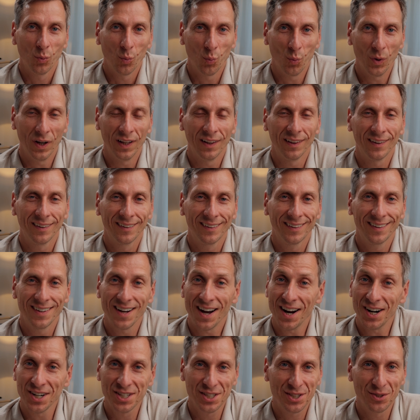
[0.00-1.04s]
Well,
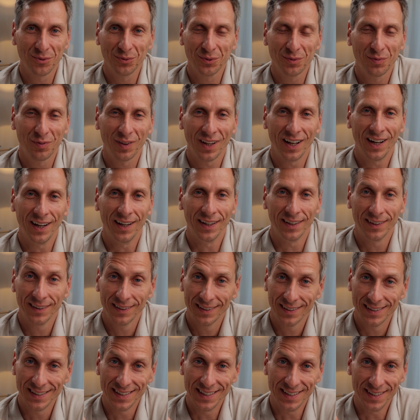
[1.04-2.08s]
cars don't fly,
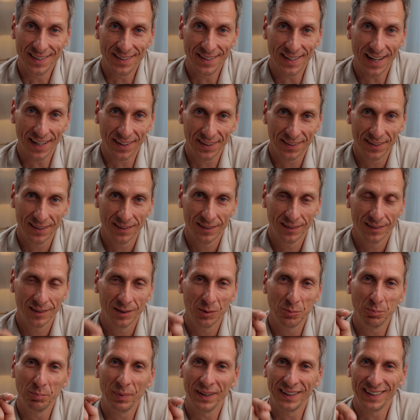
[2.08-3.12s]
yet,
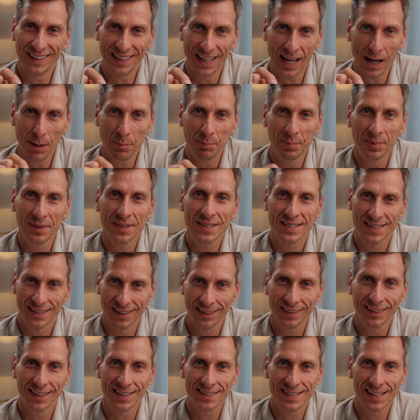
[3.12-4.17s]
but the app
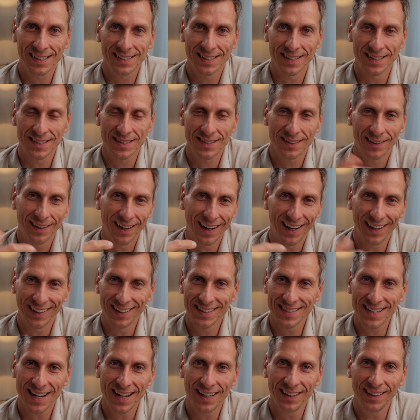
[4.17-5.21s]
still does exist. I
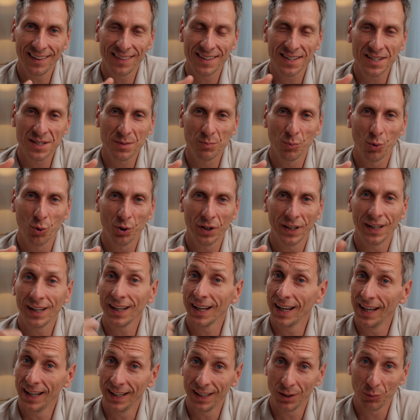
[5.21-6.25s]
designed it this
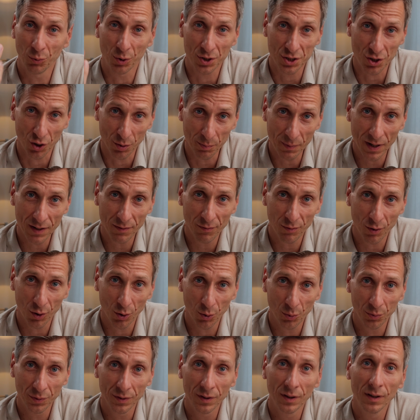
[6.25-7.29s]
morning and it was on my
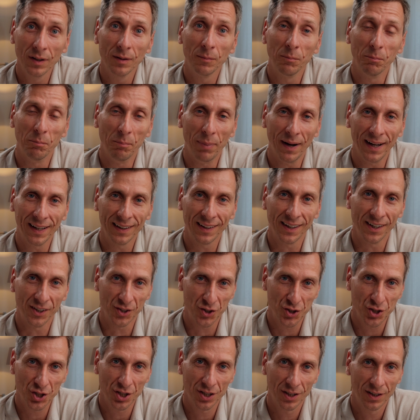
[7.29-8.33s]
phone by
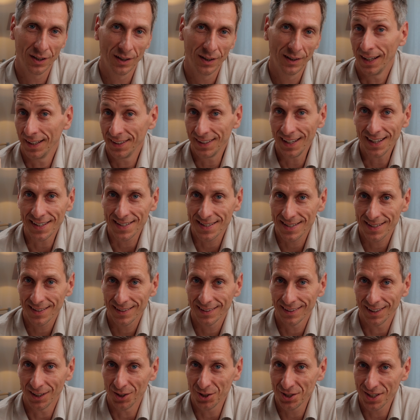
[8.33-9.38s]
lunch. And yes,
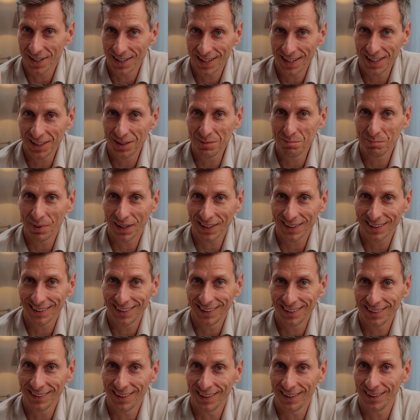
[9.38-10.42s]
there's a hidden button
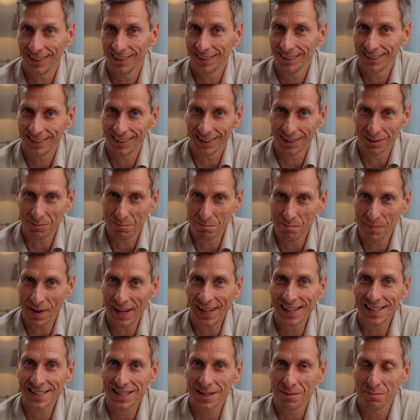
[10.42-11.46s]
in there that
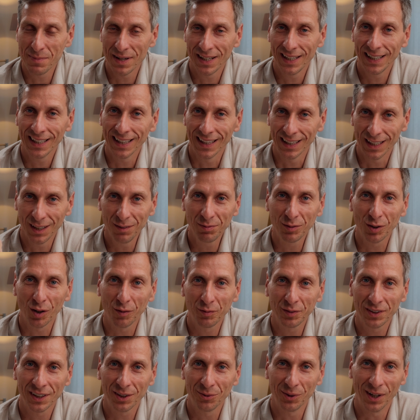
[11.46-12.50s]
makes the Mini lift
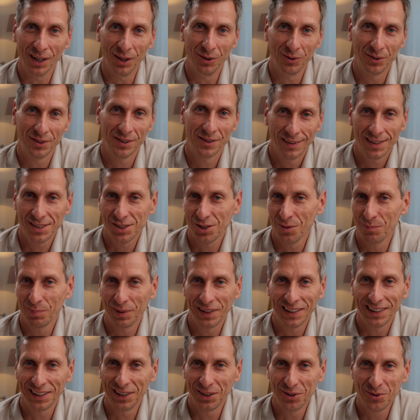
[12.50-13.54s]
off the ground. It's
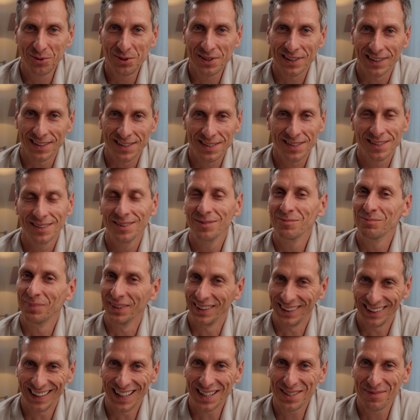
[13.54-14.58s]
completely useless,
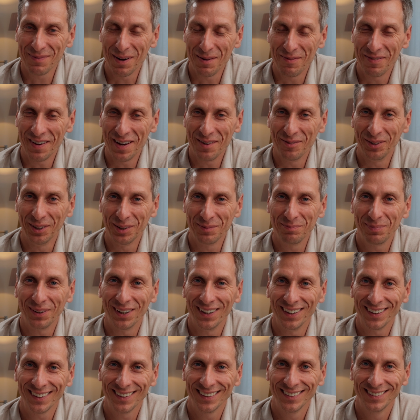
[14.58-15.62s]
but that's my favorite
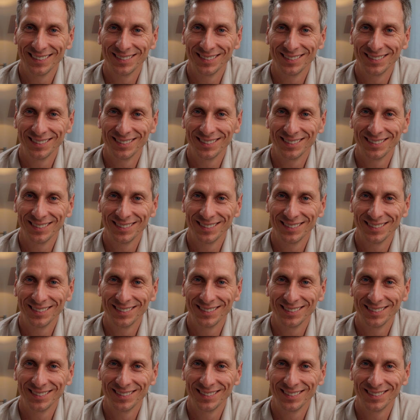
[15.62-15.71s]
part.